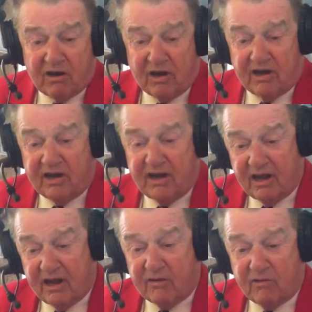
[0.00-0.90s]
And he
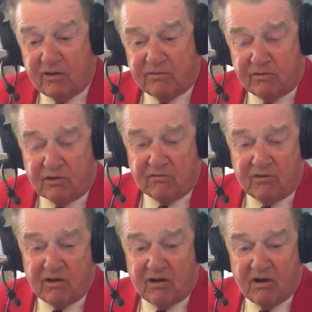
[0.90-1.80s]
had a wonderful
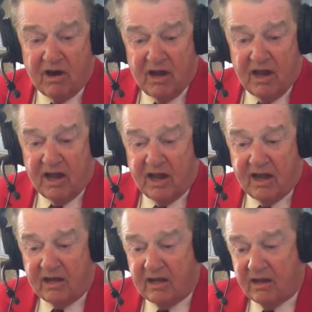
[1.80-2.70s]
career.
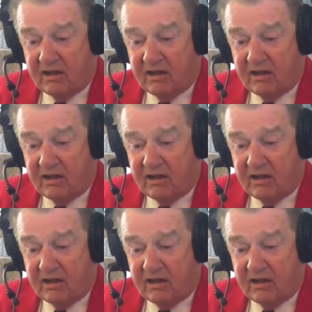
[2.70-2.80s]
And